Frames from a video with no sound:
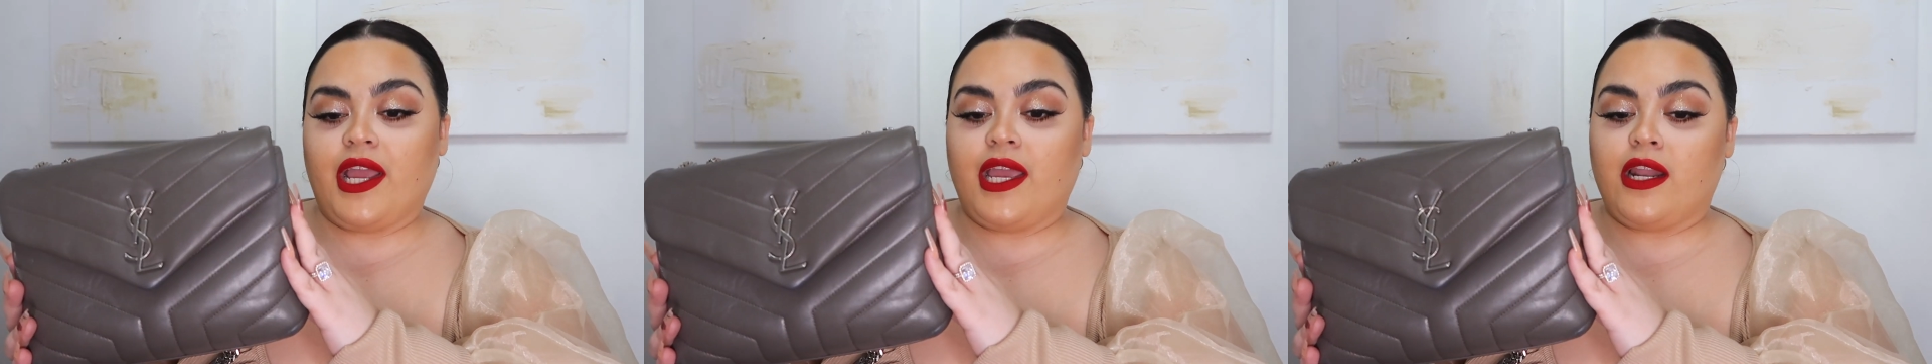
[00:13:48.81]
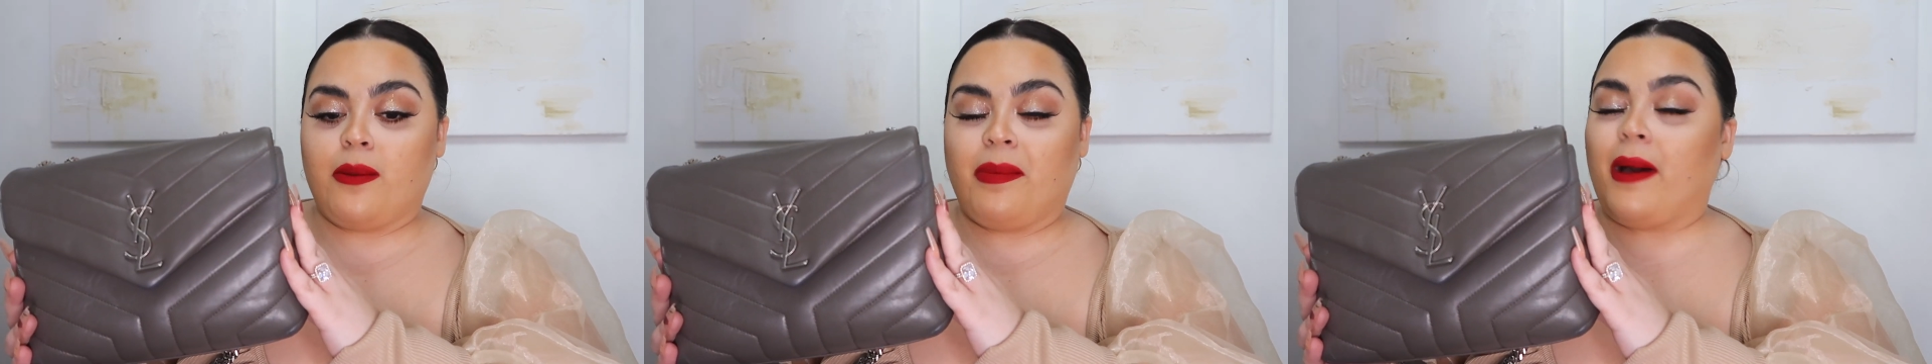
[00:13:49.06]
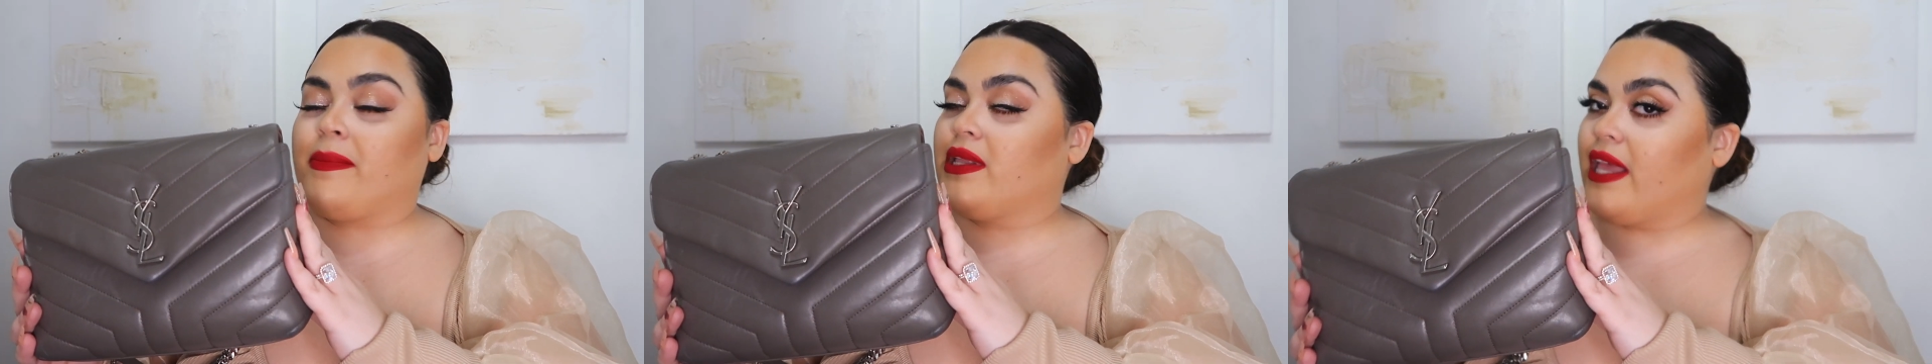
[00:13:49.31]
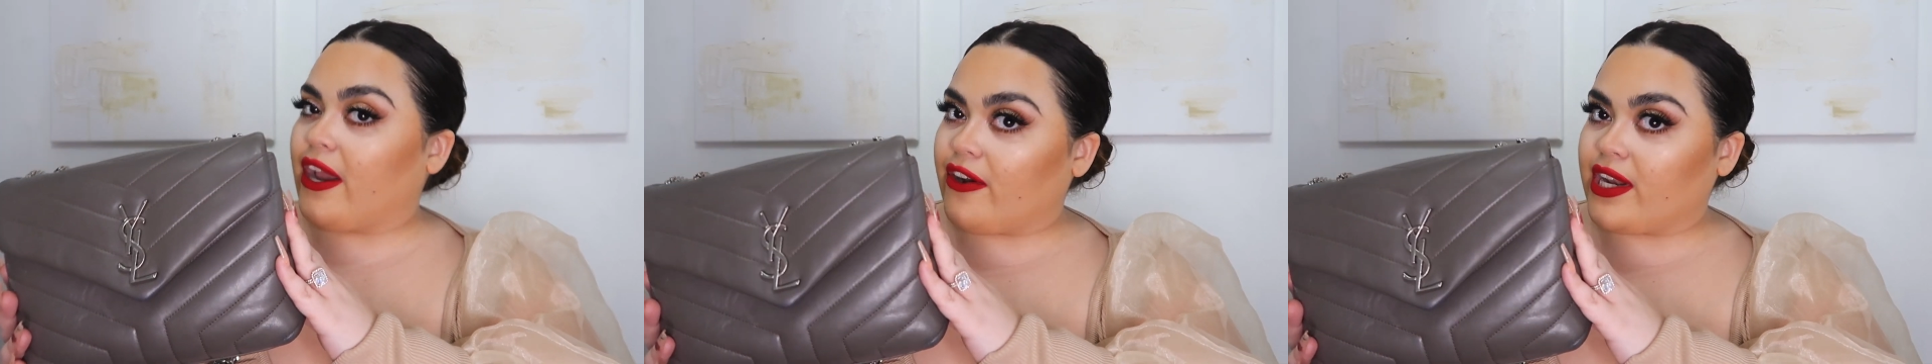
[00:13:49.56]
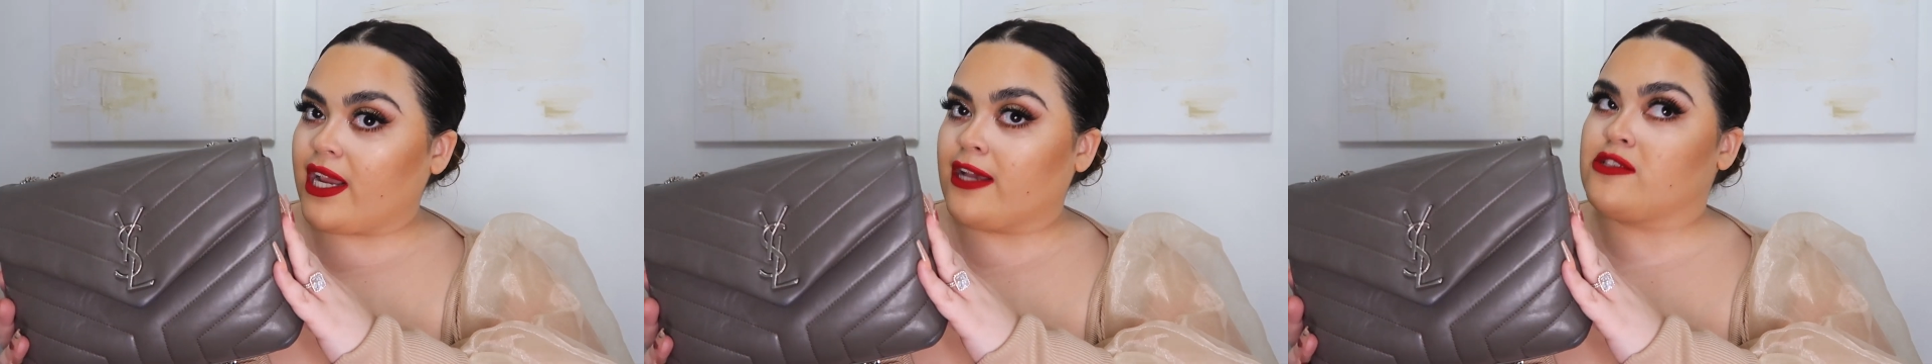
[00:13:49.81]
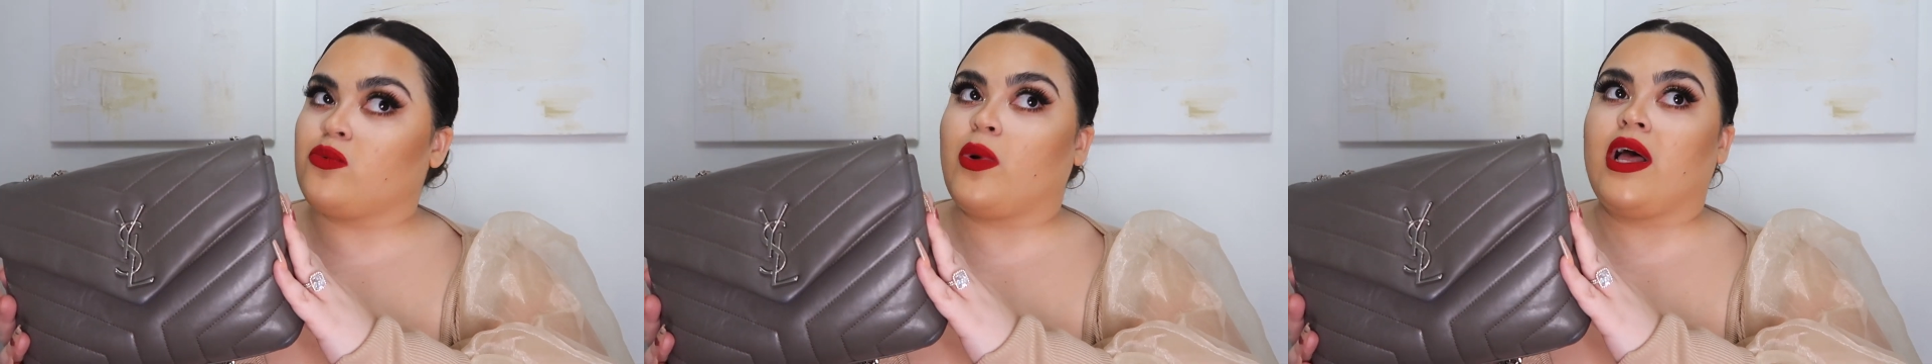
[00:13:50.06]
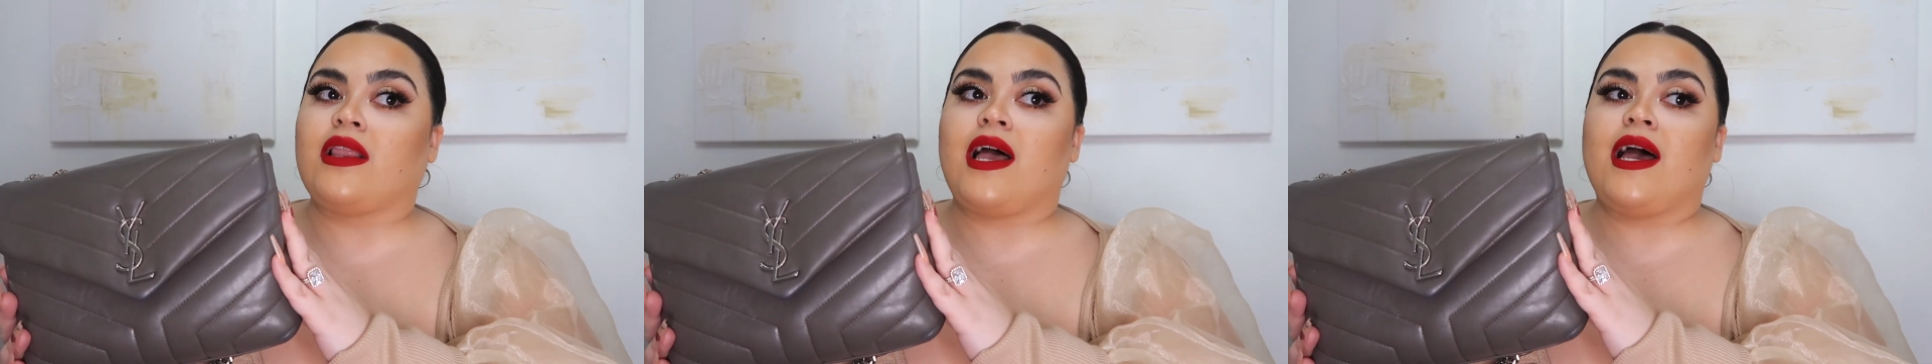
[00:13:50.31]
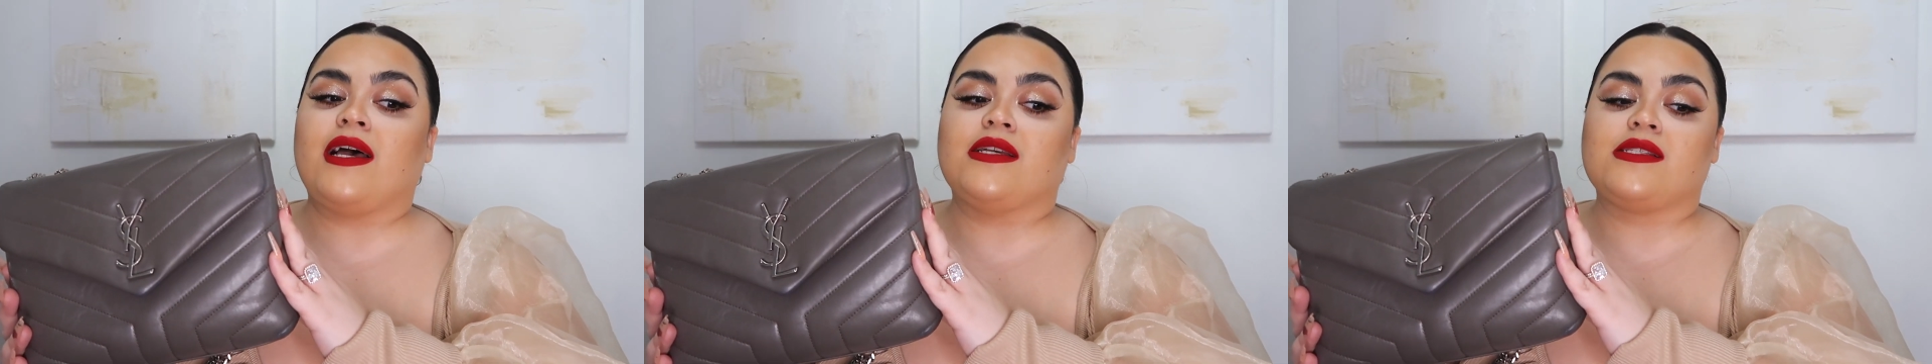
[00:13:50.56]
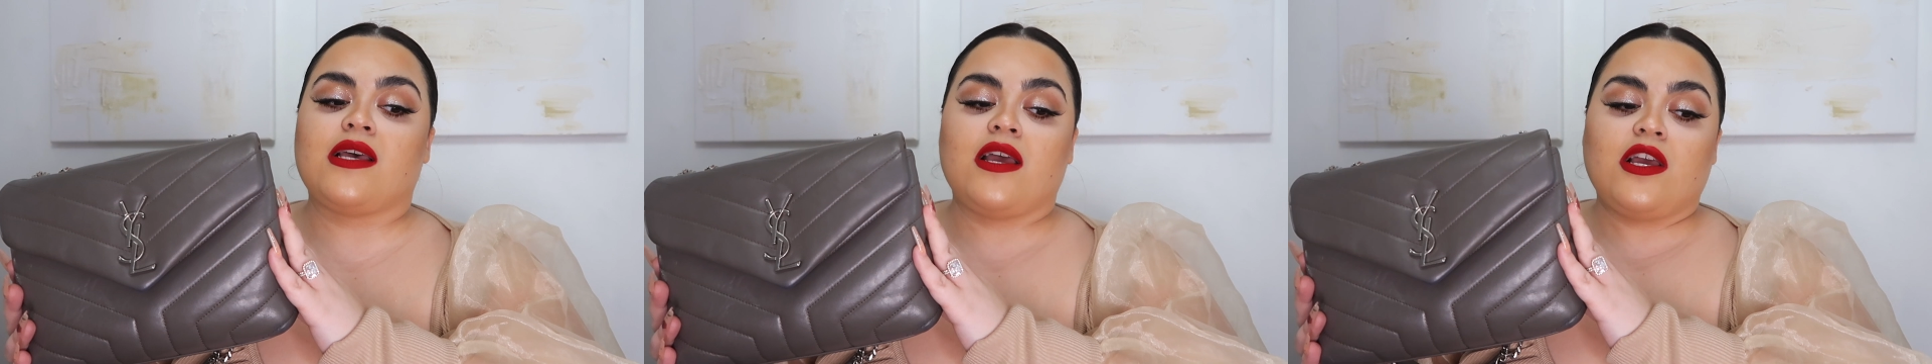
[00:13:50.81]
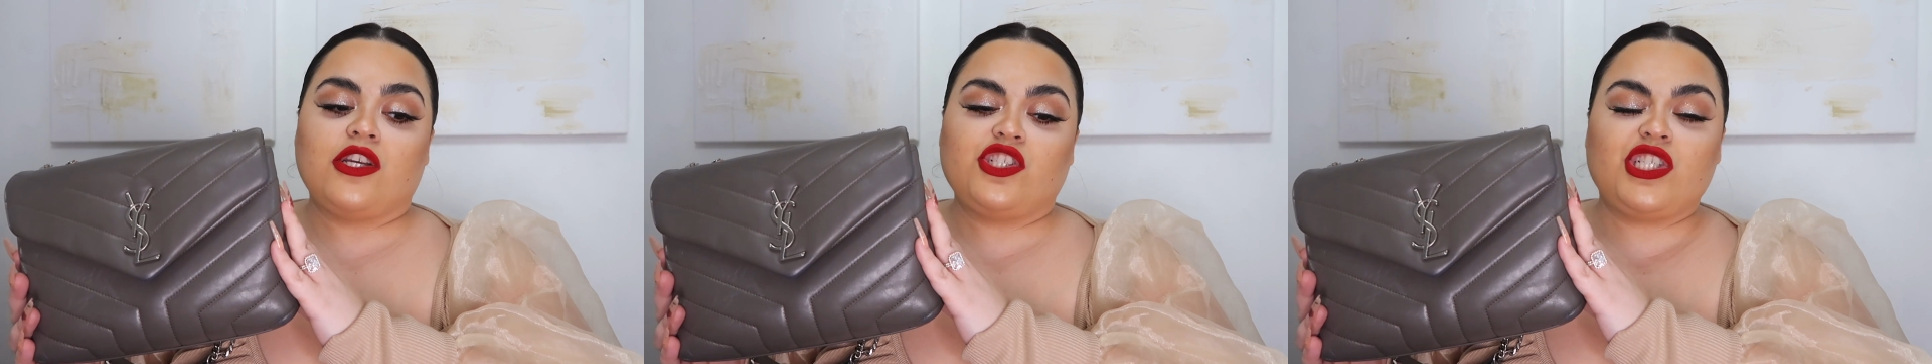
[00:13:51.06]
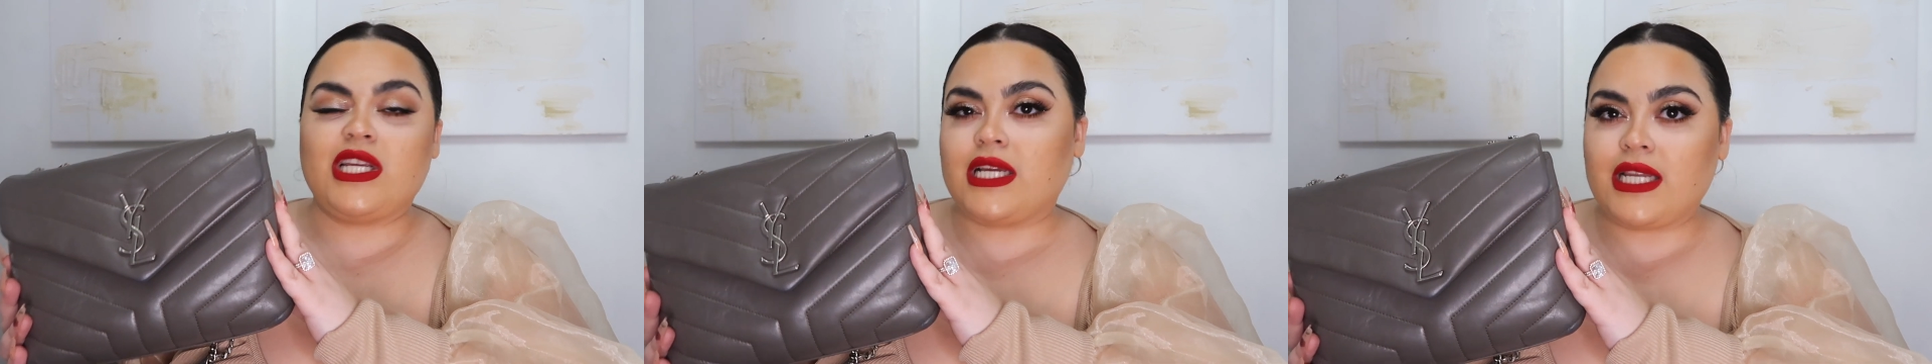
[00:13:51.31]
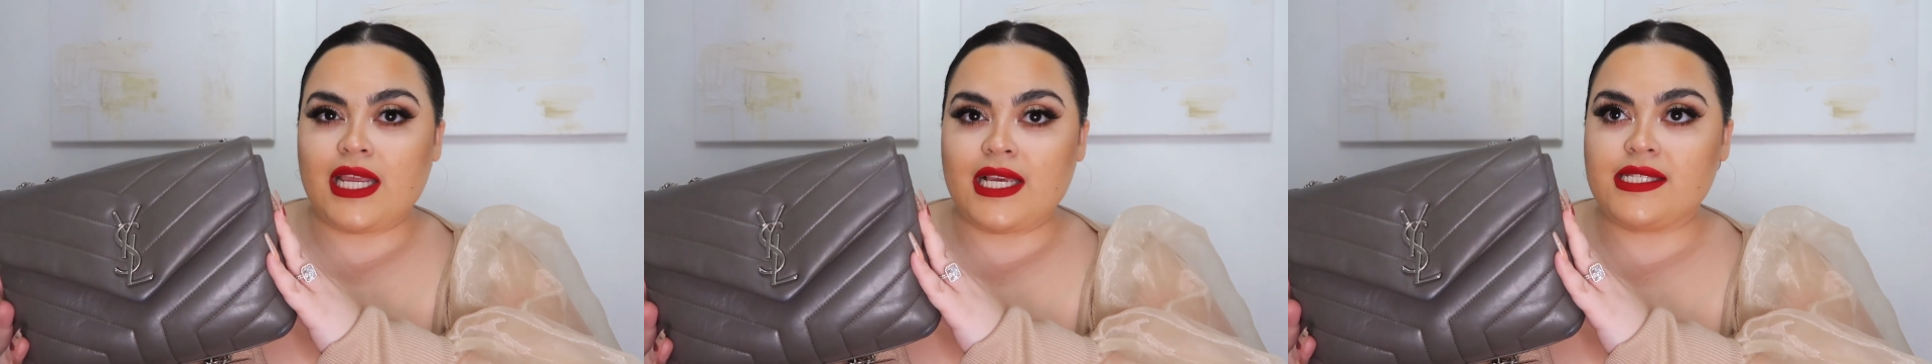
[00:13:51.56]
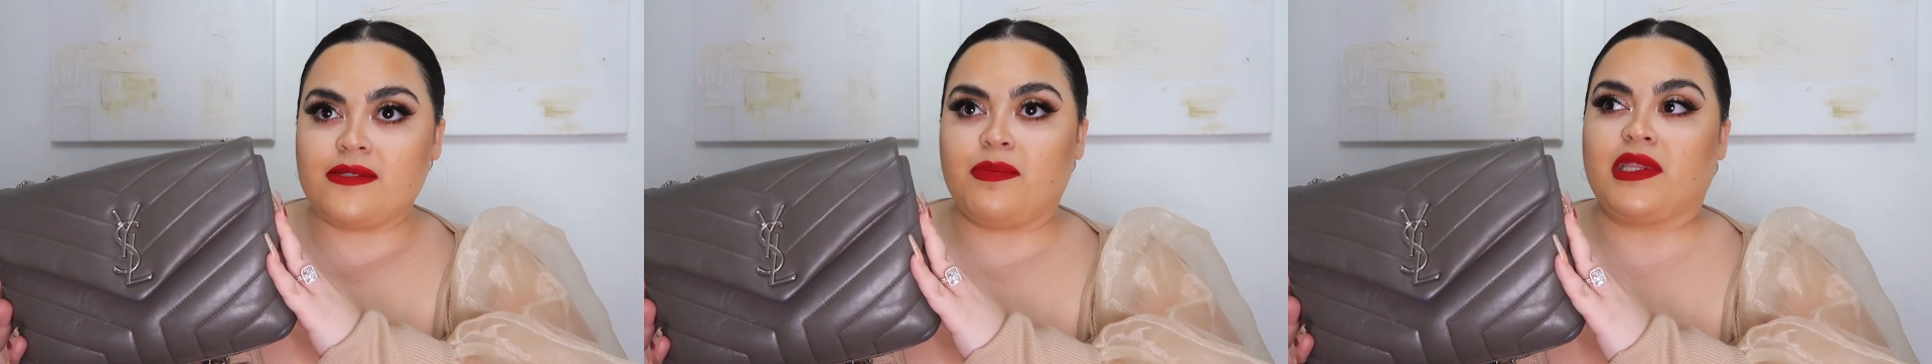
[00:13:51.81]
in popularity as well as chicness,